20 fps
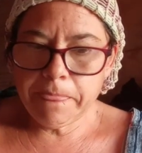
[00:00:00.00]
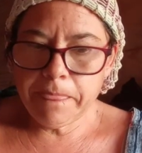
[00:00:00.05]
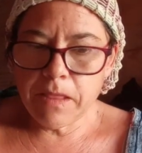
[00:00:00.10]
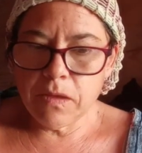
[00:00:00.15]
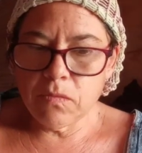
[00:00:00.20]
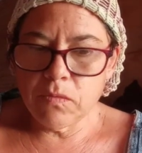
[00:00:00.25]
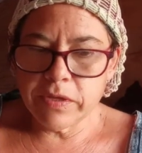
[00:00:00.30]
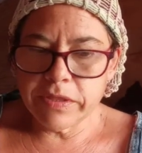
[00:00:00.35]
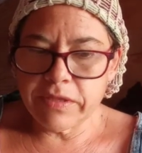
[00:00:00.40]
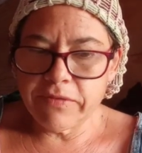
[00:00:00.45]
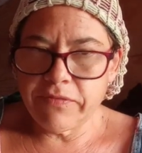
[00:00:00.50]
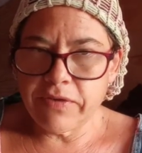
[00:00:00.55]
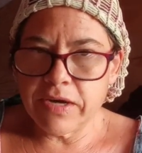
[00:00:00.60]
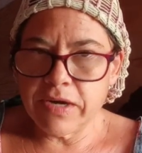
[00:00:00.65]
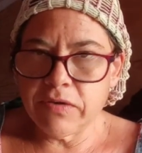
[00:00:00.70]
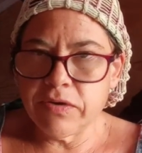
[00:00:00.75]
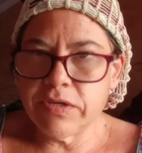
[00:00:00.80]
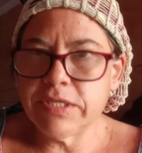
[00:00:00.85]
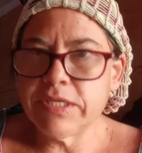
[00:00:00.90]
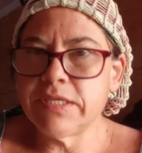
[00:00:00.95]
with the
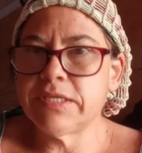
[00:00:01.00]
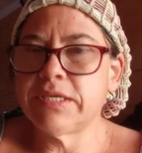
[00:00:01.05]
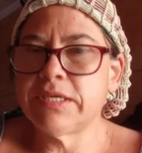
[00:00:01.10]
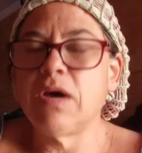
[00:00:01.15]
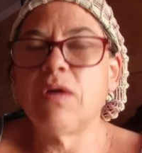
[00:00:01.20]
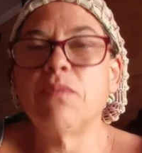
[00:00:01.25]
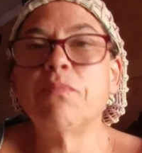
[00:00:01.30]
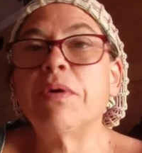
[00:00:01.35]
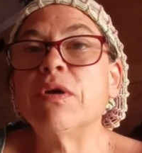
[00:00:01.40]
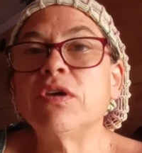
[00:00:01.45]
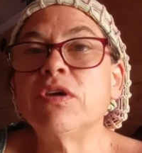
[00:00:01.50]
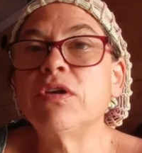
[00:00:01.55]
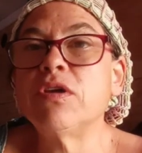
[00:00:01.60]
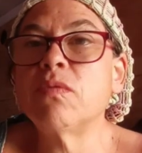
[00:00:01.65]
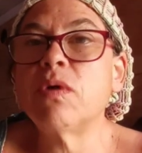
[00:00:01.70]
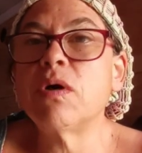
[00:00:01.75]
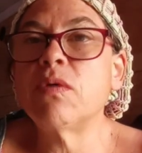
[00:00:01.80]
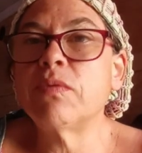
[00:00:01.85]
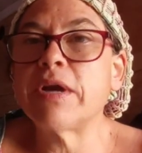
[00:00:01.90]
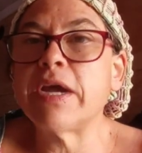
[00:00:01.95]
veteran discount. But you know
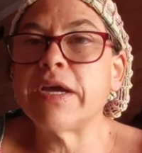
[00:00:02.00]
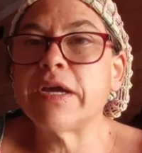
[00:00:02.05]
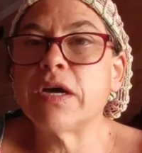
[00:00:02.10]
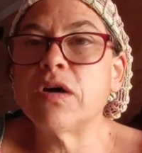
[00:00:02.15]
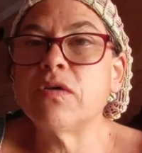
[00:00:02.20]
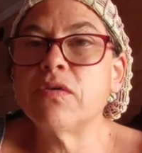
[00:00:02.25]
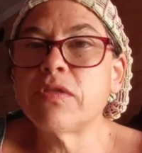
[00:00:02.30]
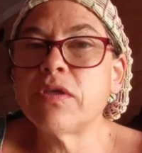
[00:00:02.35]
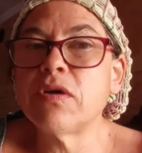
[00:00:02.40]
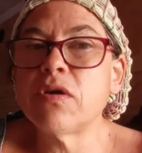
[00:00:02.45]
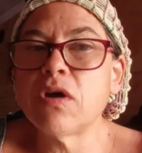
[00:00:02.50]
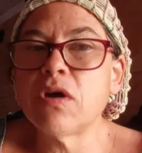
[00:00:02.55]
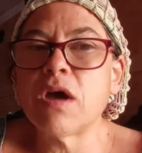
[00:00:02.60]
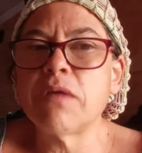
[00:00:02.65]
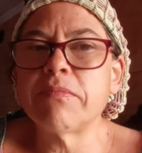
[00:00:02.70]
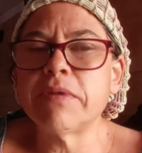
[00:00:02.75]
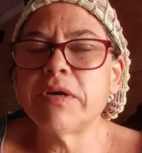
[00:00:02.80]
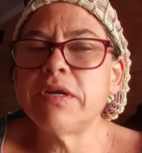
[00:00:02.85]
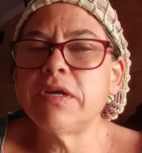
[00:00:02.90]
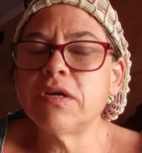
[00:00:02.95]
what? When I go there,
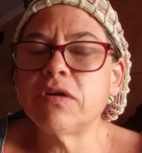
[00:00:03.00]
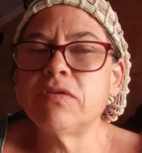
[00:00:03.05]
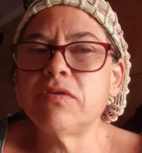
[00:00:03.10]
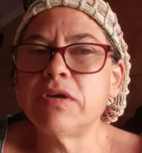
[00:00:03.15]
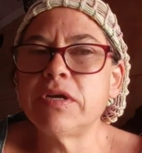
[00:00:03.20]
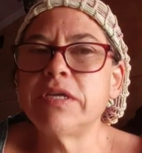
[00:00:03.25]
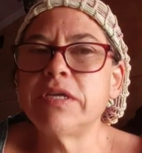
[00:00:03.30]
I'm going to go to